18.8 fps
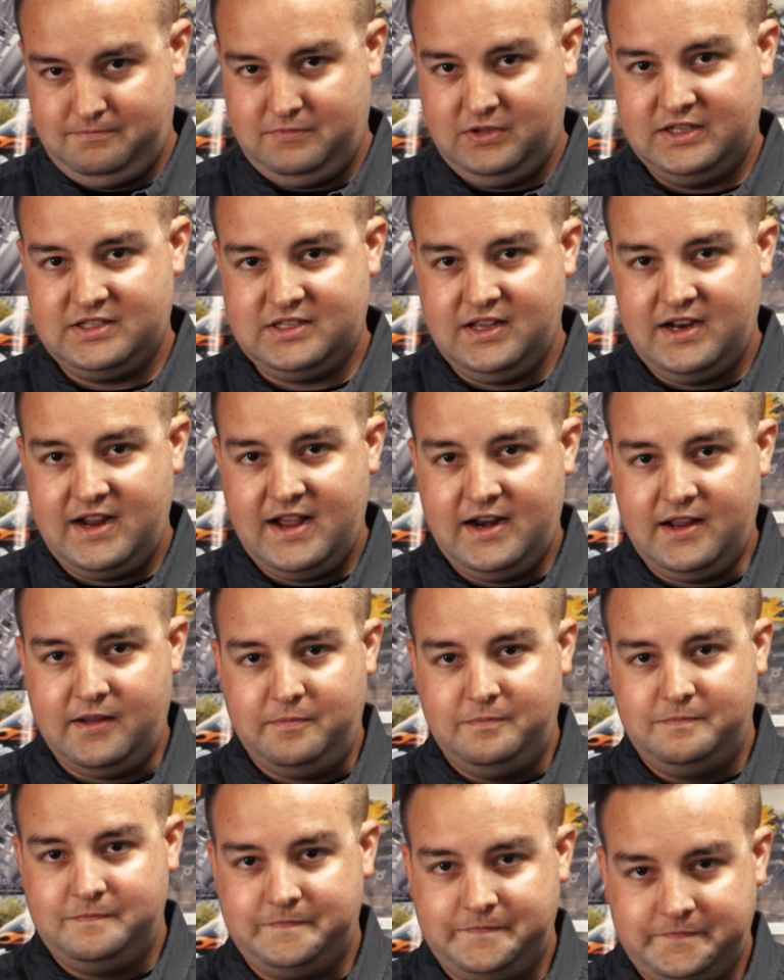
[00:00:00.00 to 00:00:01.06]
Let's get at it.
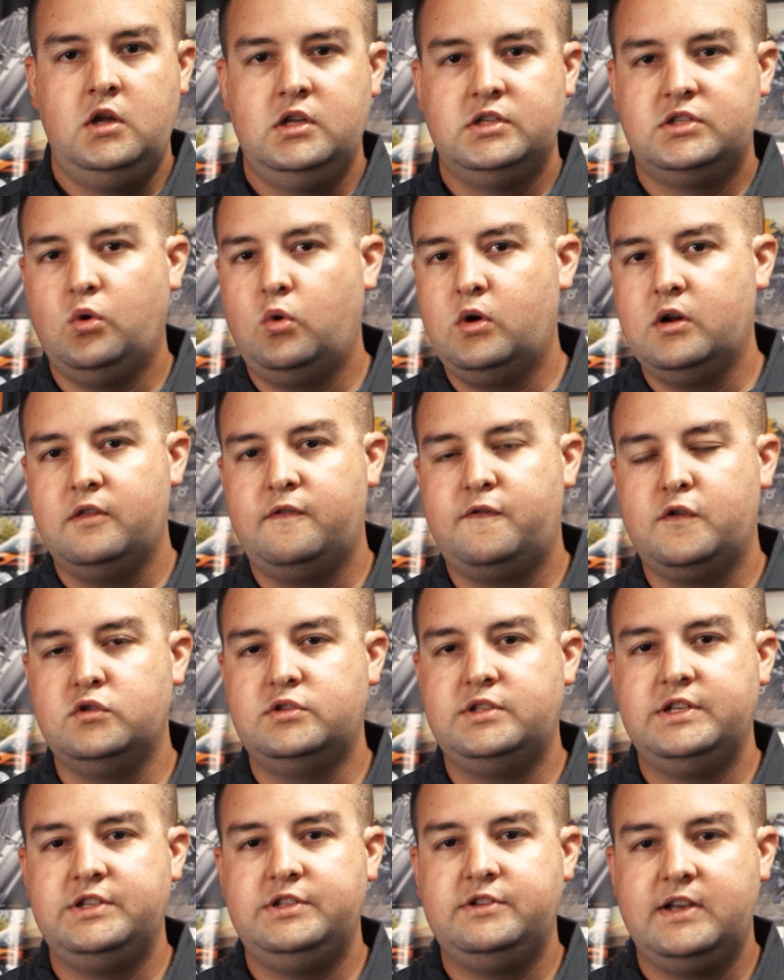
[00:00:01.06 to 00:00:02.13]
So one of the first
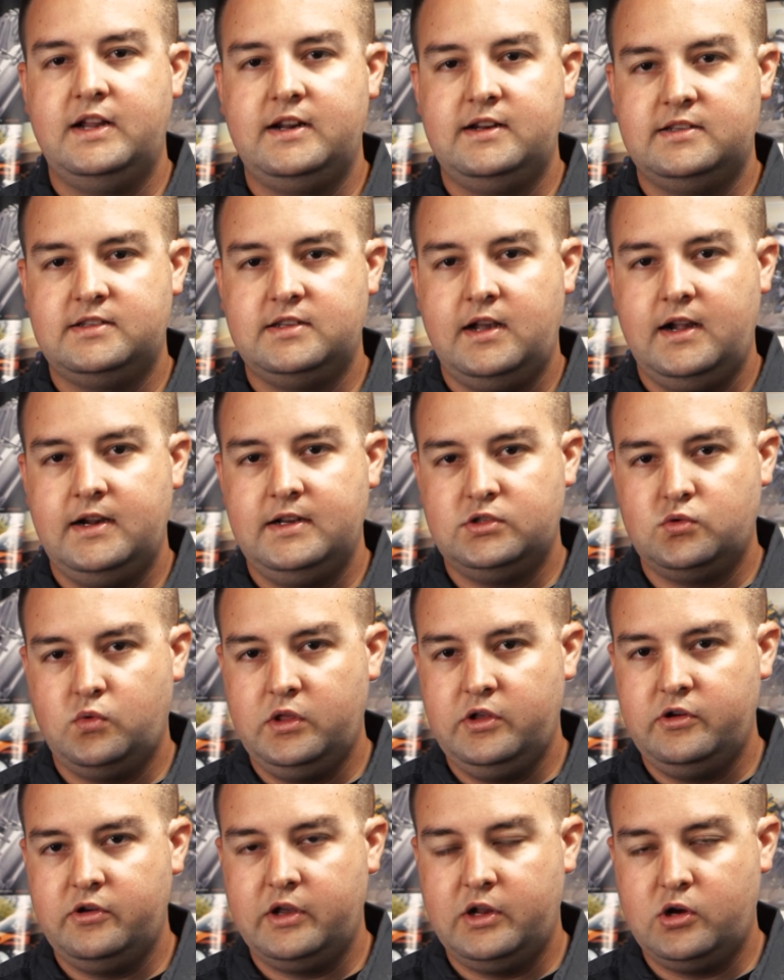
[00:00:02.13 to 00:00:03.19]
things you got to decide is
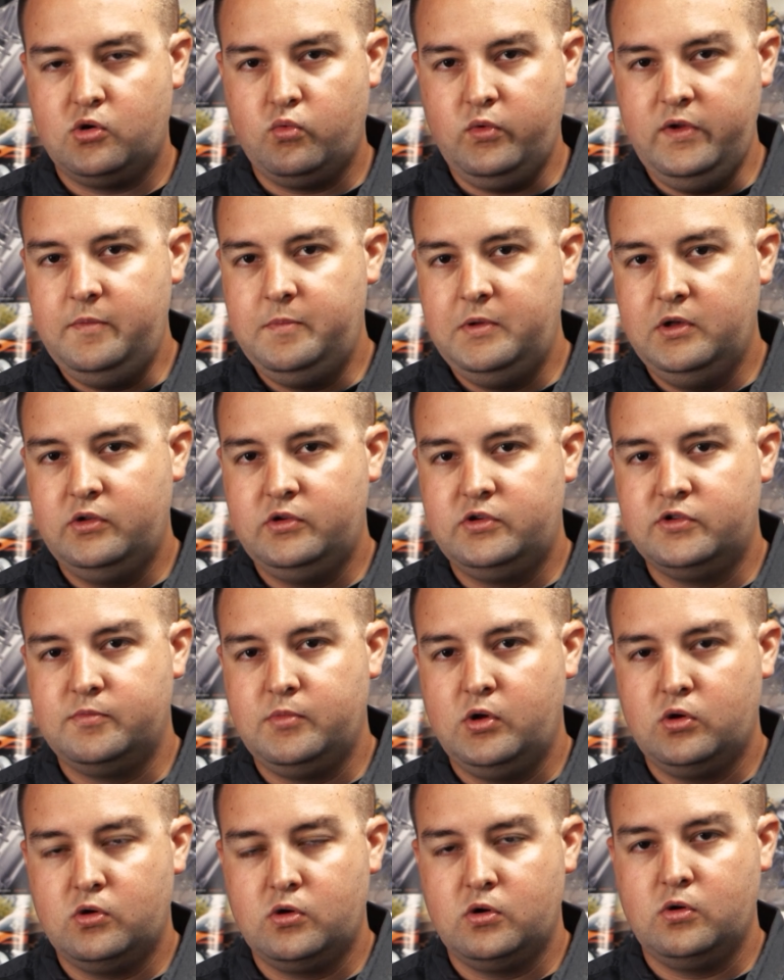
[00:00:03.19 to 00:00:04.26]
whether you're going to rebuild your
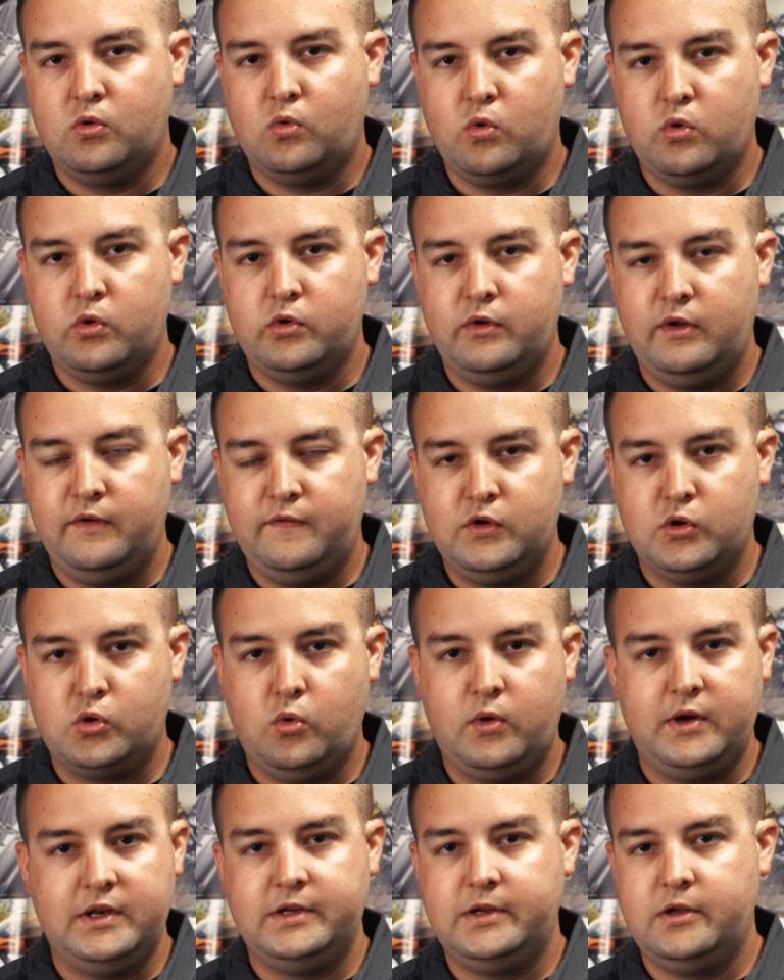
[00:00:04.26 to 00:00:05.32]
motor or if you're
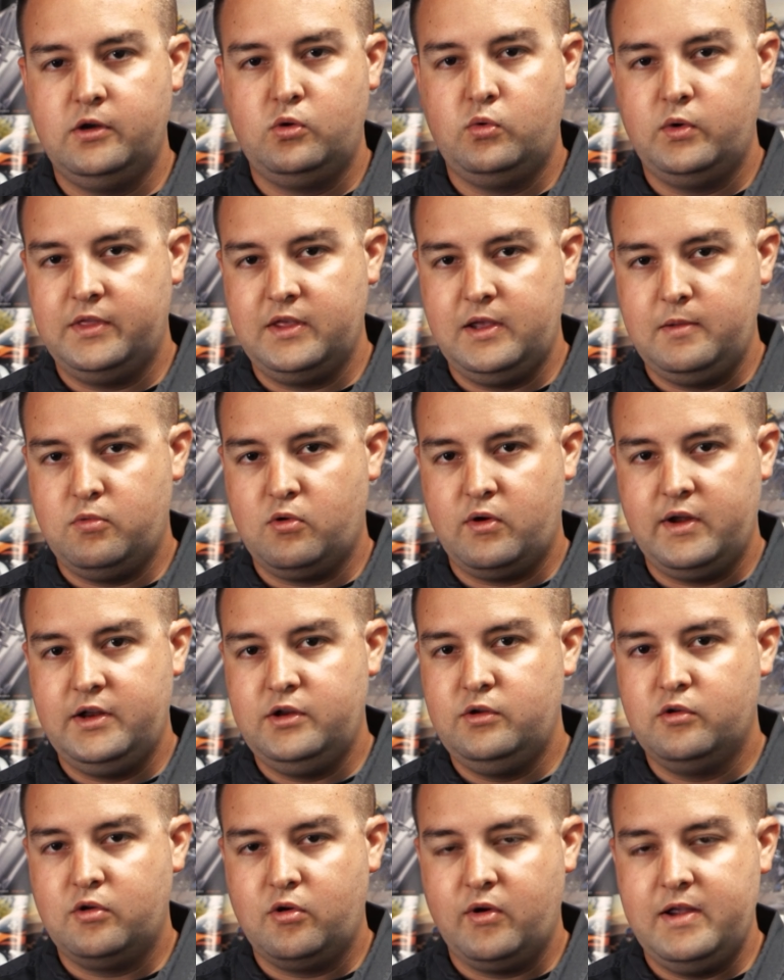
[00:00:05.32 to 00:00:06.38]
going to go with a brand
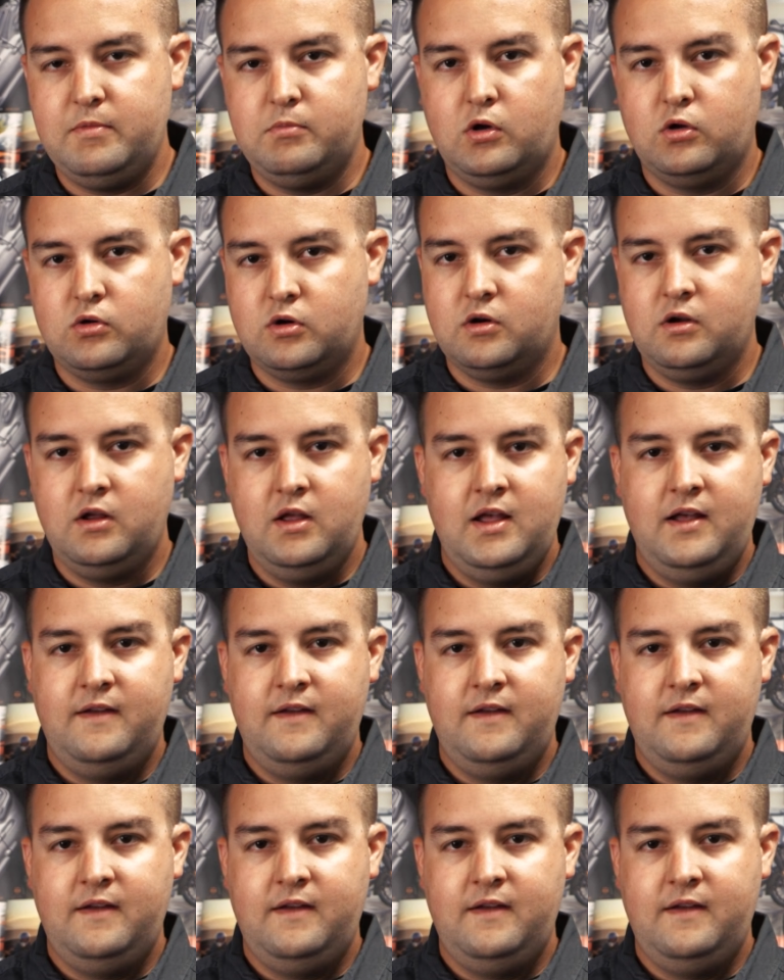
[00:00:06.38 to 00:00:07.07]
new crate motor.